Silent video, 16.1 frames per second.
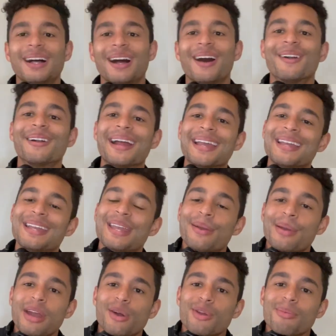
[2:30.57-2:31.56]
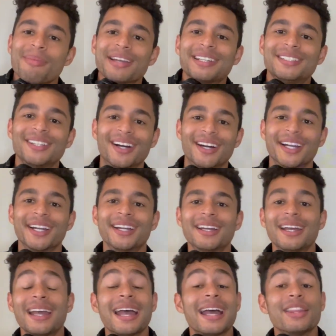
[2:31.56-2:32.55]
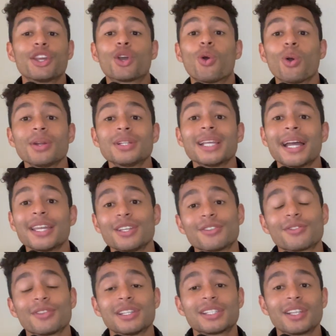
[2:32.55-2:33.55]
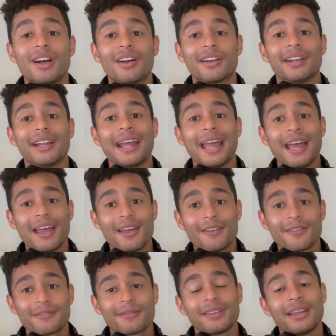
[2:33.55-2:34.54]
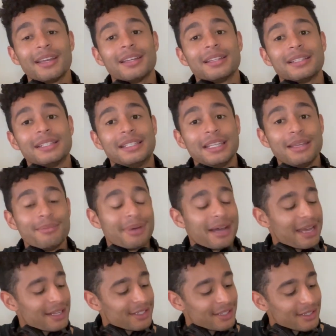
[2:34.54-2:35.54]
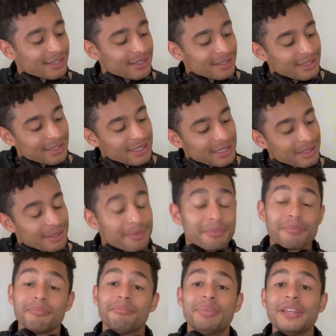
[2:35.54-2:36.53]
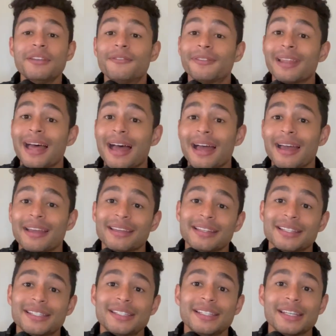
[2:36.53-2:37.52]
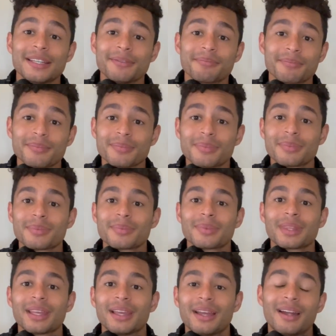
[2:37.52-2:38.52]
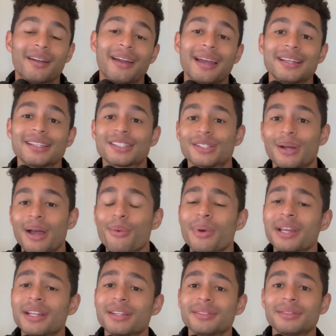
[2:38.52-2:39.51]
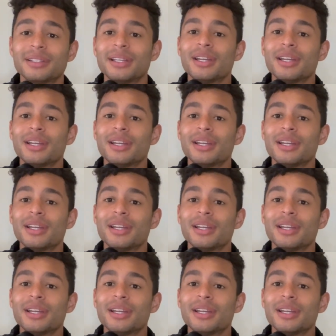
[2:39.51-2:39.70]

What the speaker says: All right, here we are with my guitar. The chords I use for this song are F, D minor, B flat, and C. All right, so I went